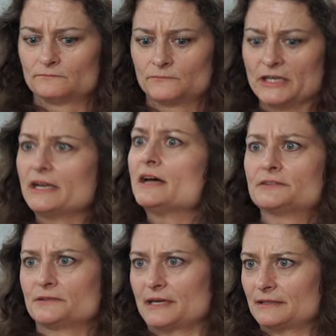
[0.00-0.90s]
why not
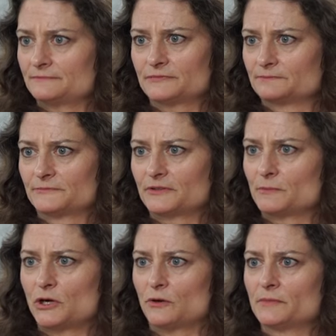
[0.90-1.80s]
do that from
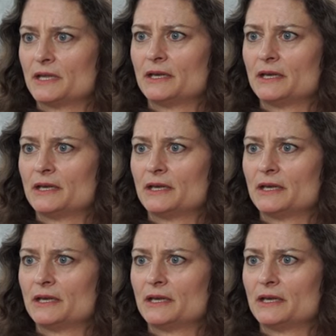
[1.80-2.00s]
home?